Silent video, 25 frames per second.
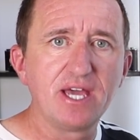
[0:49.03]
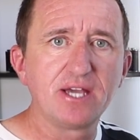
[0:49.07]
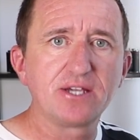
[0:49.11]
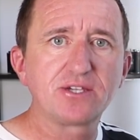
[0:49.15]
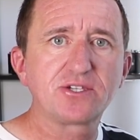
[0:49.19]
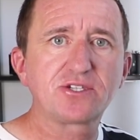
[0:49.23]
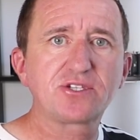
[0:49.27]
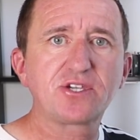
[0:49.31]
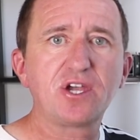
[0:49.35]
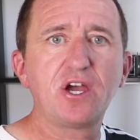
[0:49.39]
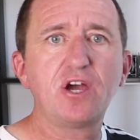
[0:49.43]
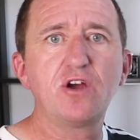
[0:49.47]

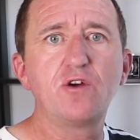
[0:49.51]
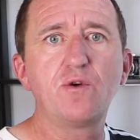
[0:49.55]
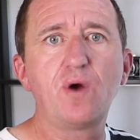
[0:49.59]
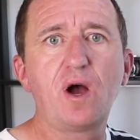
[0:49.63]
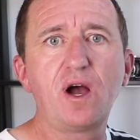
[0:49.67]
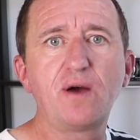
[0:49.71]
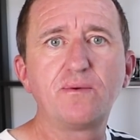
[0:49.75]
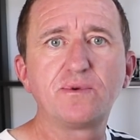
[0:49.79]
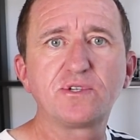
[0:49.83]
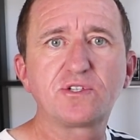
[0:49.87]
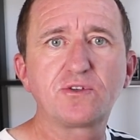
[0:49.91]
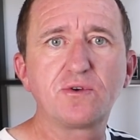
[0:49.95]
So
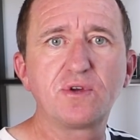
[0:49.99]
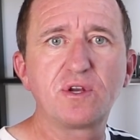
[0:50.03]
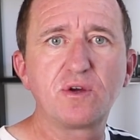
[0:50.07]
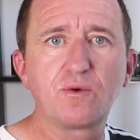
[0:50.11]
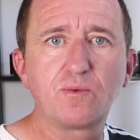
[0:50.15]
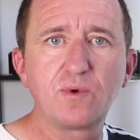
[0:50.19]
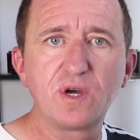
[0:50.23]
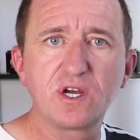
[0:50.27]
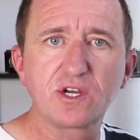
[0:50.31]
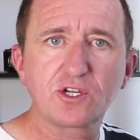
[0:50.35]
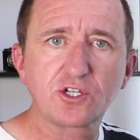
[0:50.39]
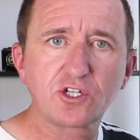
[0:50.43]
I was doing a
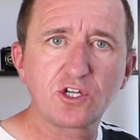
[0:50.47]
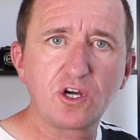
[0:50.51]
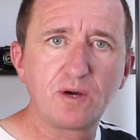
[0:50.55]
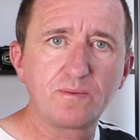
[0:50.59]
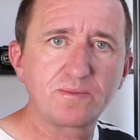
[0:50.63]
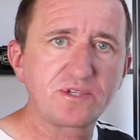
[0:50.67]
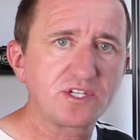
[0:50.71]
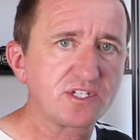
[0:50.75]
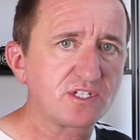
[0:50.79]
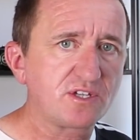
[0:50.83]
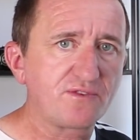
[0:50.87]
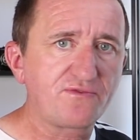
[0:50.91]

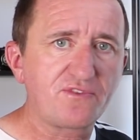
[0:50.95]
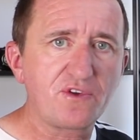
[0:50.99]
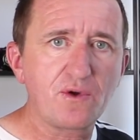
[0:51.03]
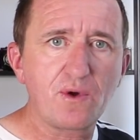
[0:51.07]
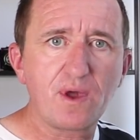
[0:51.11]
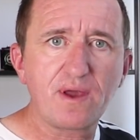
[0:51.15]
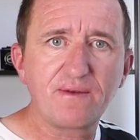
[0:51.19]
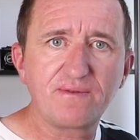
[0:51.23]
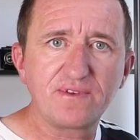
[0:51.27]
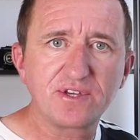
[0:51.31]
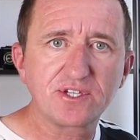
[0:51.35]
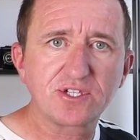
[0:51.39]
workshop just a few
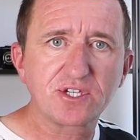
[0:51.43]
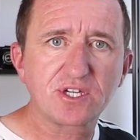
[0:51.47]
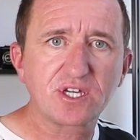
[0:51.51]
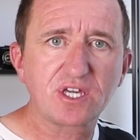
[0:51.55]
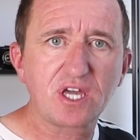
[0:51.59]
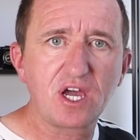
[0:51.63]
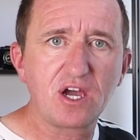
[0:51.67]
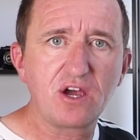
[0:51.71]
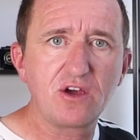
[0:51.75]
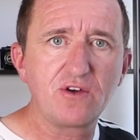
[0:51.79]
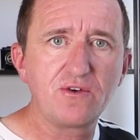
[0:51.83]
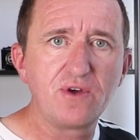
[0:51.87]
evenings
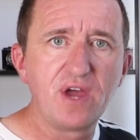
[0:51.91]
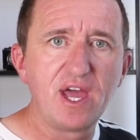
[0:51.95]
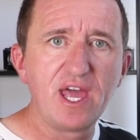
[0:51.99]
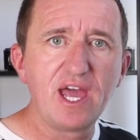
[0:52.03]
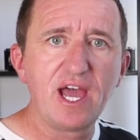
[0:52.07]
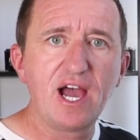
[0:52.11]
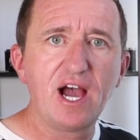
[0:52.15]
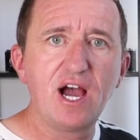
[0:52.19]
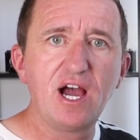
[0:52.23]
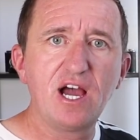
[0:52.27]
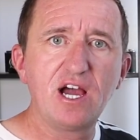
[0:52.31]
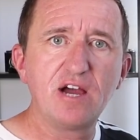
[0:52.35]
ago
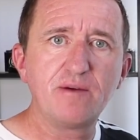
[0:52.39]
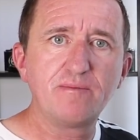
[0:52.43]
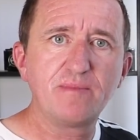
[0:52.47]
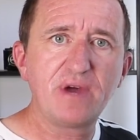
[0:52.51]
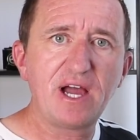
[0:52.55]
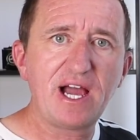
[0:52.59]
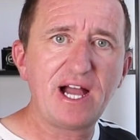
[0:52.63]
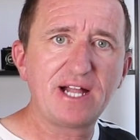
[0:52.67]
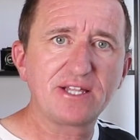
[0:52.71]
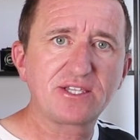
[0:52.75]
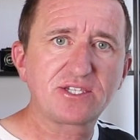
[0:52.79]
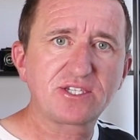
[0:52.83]
um,
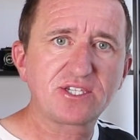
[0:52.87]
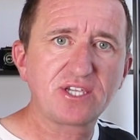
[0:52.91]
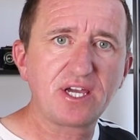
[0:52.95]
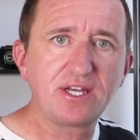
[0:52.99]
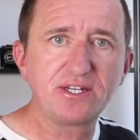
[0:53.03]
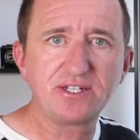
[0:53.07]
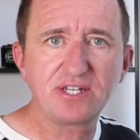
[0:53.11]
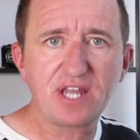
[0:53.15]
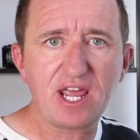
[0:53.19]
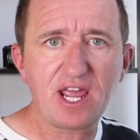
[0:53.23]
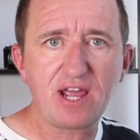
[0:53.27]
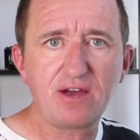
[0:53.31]
at
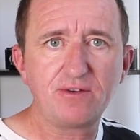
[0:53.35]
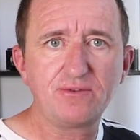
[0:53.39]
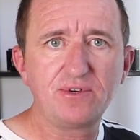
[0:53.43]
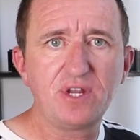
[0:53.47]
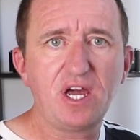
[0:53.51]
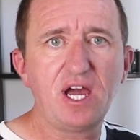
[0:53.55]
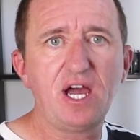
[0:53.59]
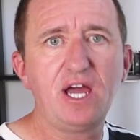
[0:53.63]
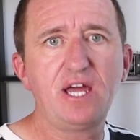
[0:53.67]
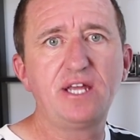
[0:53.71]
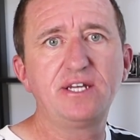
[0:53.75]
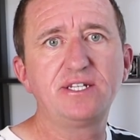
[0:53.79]
sundown
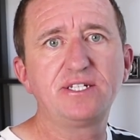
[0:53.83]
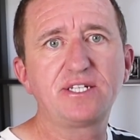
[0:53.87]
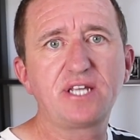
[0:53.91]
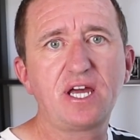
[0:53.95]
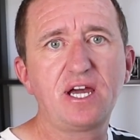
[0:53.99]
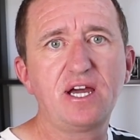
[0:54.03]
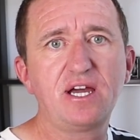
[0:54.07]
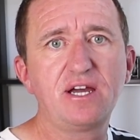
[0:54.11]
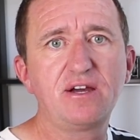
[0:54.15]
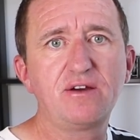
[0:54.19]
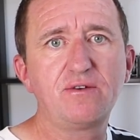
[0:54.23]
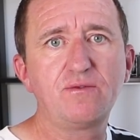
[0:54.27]
and
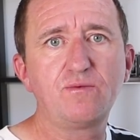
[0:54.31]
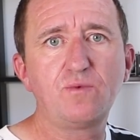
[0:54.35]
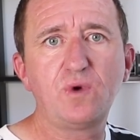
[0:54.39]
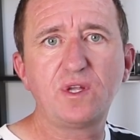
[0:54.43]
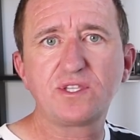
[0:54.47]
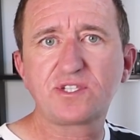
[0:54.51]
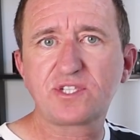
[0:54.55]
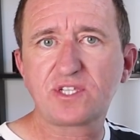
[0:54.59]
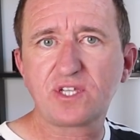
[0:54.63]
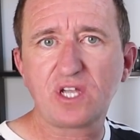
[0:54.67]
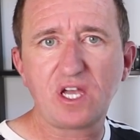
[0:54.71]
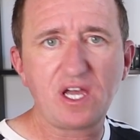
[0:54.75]
uh,
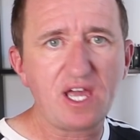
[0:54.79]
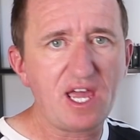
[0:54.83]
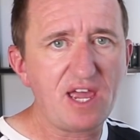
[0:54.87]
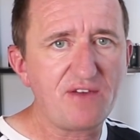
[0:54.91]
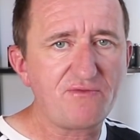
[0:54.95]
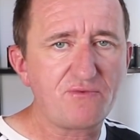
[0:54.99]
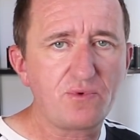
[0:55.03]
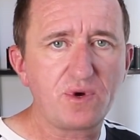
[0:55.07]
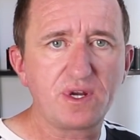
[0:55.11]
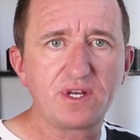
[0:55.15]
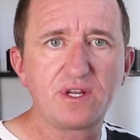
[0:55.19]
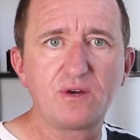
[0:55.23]
once
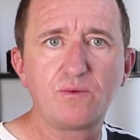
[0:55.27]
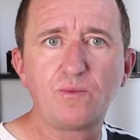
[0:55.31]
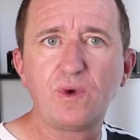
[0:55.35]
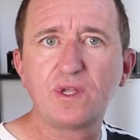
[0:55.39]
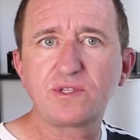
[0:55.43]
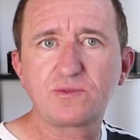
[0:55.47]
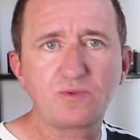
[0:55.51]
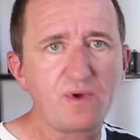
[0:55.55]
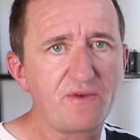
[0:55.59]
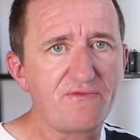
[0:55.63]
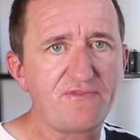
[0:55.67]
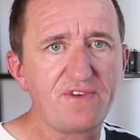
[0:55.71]
everyone
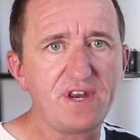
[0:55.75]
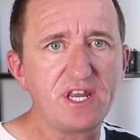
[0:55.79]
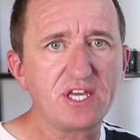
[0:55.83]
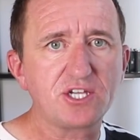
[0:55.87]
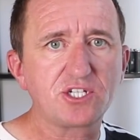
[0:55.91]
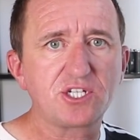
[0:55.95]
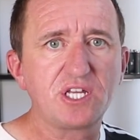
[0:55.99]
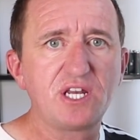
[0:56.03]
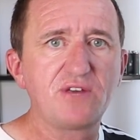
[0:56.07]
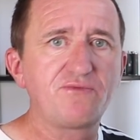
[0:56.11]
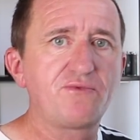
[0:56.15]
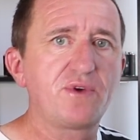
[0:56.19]
once we
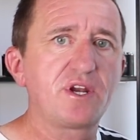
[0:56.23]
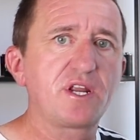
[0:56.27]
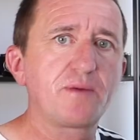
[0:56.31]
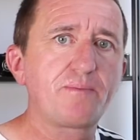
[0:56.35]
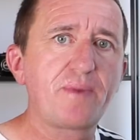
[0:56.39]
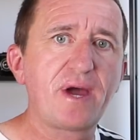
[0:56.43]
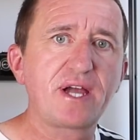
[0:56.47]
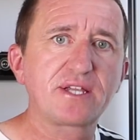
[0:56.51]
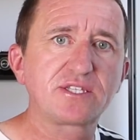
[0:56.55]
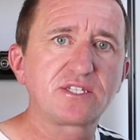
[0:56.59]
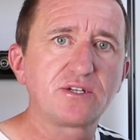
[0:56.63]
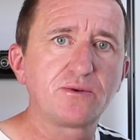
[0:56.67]
finished and everyone had
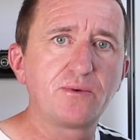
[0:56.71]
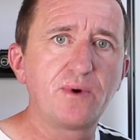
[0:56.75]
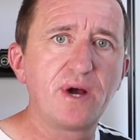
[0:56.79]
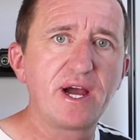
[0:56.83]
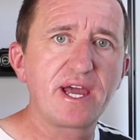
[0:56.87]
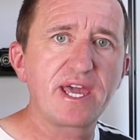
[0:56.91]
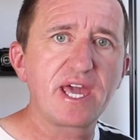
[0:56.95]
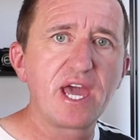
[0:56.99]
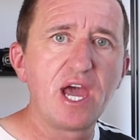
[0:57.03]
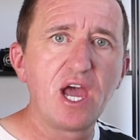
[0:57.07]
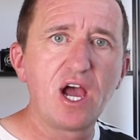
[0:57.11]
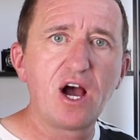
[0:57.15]
packed
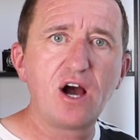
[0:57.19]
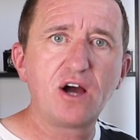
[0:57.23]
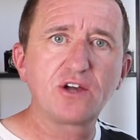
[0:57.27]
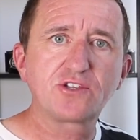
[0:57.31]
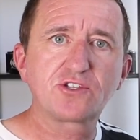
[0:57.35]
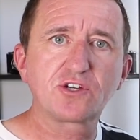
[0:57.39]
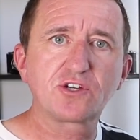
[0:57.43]
away, I